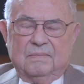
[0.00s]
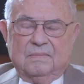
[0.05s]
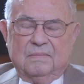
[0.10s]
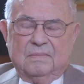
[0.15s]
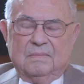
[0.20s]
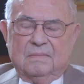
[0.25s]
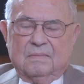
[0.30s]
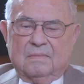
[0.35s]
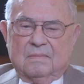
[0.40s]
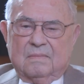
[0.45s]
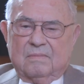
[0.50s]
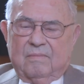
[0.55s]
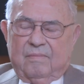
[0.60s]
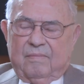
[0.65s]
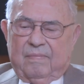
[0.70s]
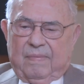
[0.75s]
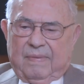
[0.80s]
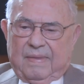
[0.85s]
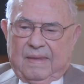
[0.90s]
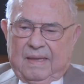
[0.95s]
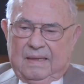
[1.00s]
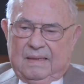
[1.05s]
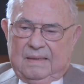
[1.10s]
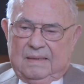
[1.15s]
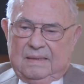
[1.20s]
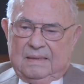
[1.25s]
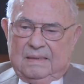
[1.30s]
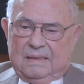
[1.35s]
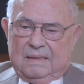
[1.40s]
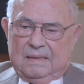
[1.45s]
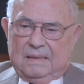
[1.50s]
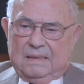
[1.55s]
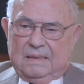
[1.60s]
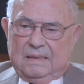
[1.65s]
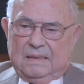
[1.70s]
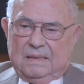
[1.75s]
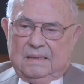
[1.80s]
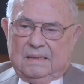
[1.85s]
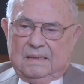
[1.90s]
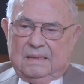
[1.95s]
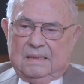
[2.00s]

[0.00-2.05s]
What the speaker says: (no one is talking)